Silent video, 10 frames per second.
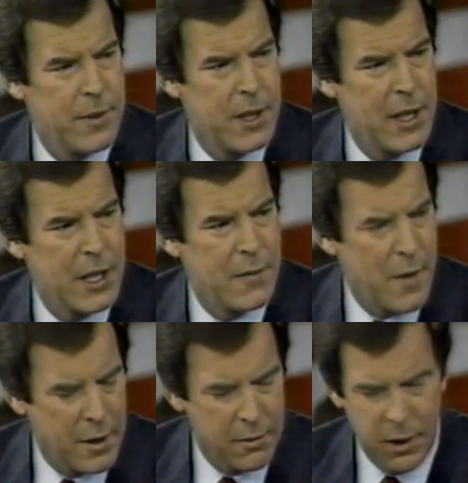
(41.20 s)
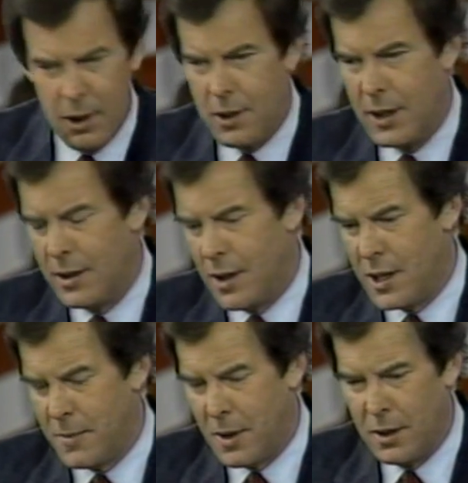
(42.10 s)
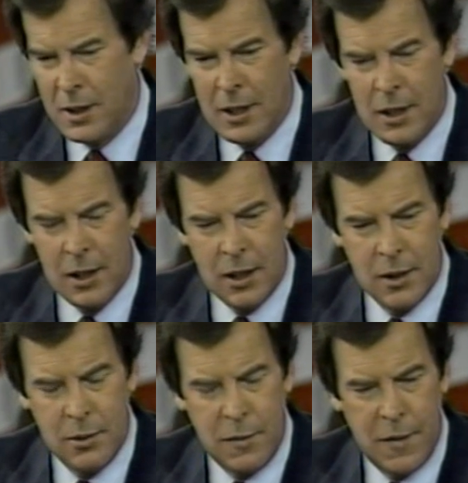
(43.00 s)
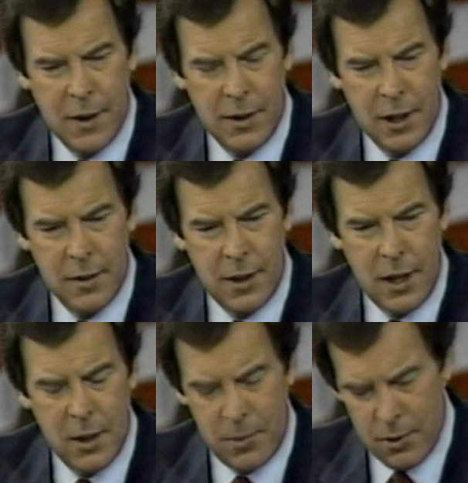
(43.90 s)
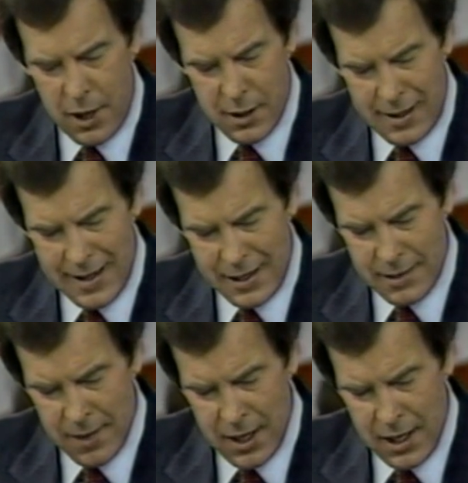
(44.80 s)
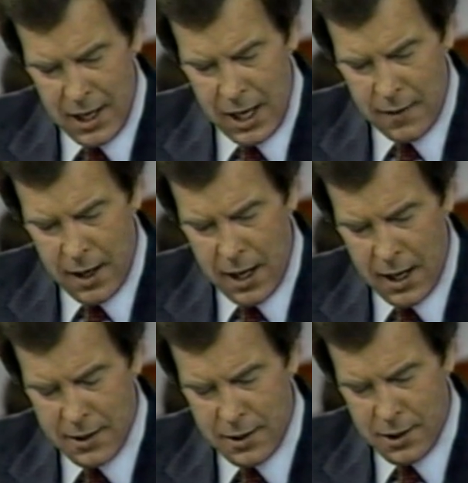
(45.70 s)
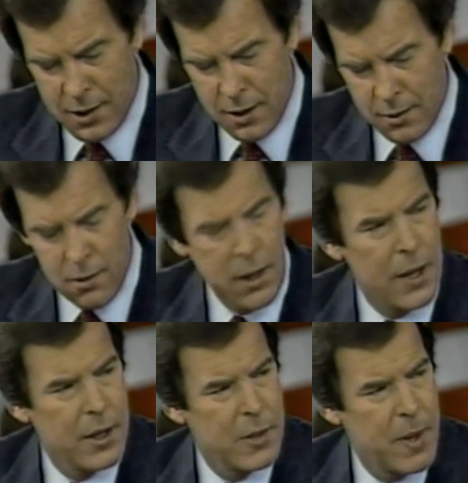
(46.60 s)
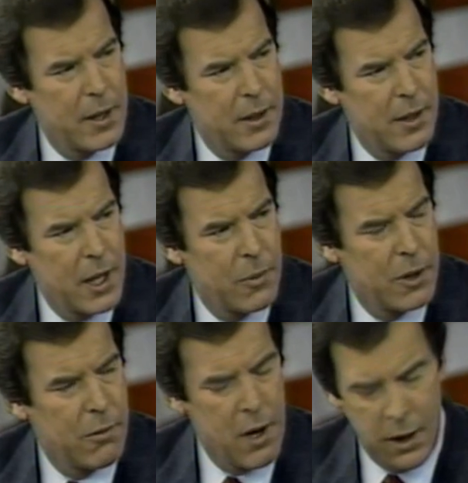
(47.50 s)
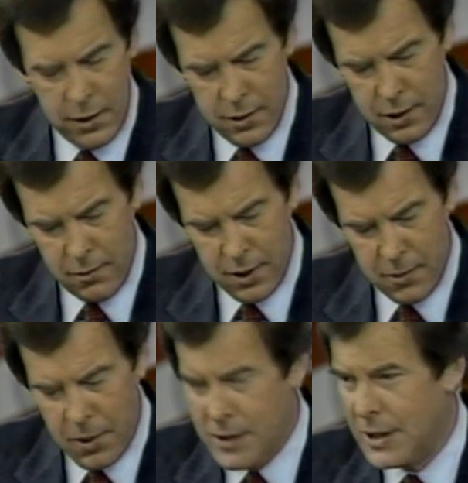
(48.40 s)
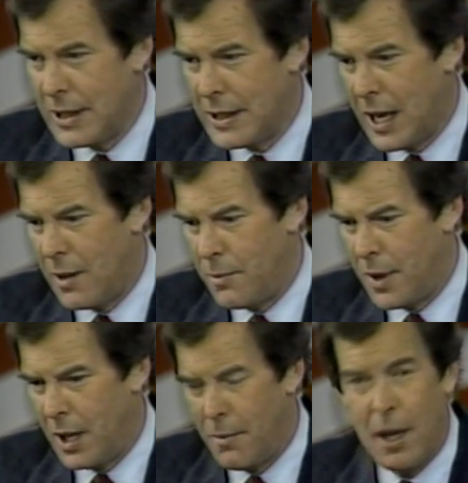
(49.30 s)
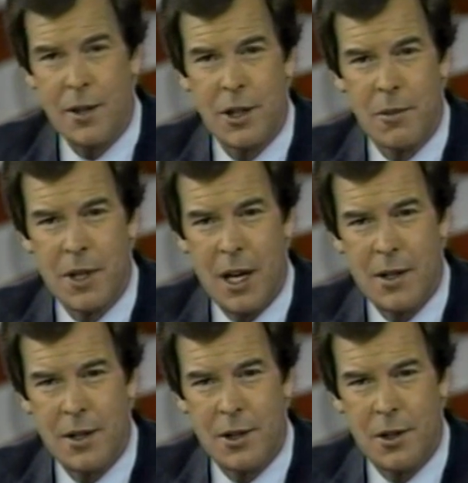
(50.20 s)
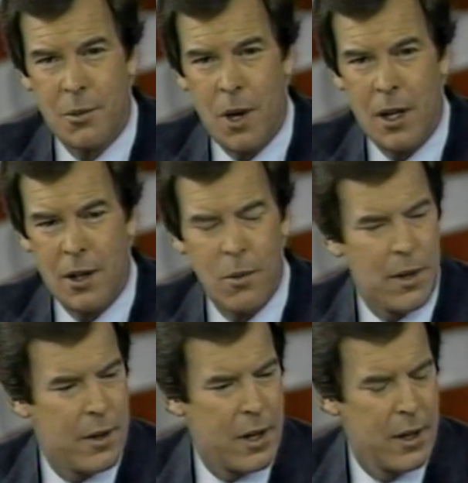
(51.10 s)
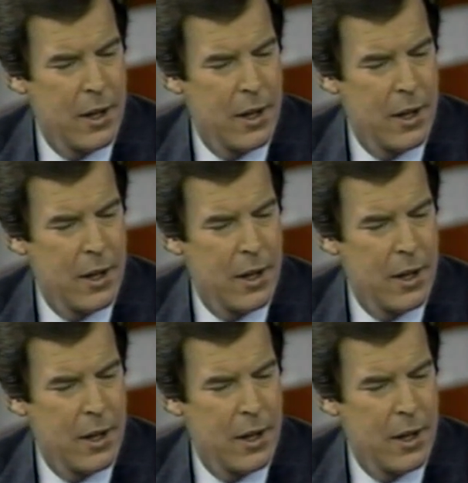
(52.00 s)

see his father-in-law in the hospital, who fell the other day and broke his legs. And then I guess this is not at all unexpected. Edward Rawlins, who is the president's campaign manager, was asked a short while ago whether or not